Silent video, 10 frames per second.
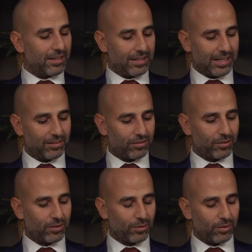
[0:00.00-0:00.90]

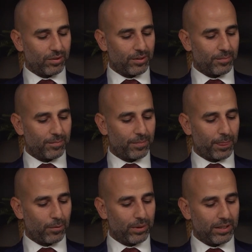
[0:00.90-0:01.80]
that
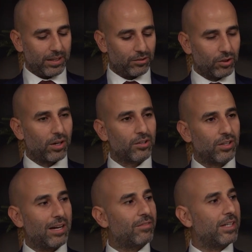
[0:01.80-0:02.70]
we
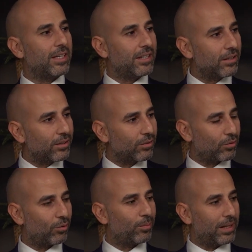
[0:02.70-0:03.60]
charge every year
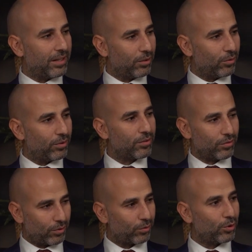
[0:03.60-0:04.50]
to building owners
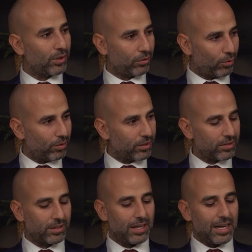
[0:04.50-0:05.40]
or to unit
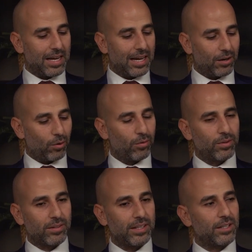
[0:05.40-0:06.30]
owners. And
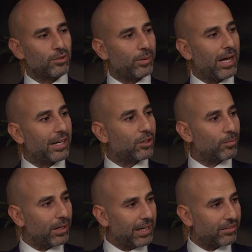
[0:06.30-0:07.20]
over the years, we
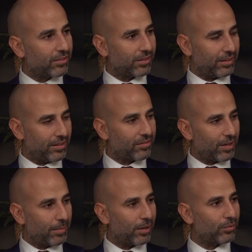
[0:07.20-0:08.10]
accumulate this
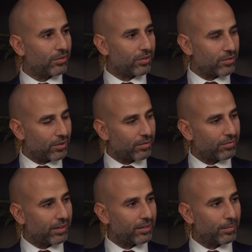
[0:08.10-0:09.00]
amount, this reserve
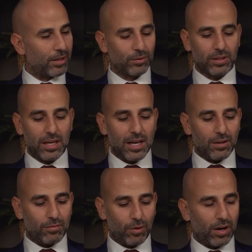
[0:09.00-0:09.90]
fund amount,
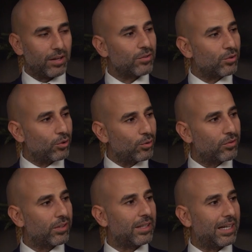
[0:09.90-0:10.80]
for us to
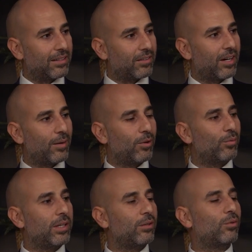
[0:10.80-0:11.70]
use it at the time
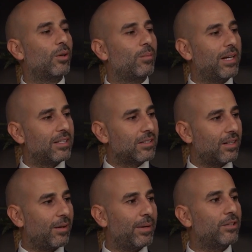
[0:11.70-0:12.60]
when we need to
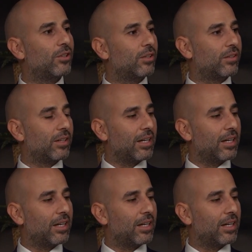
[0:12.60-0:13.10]
replace a major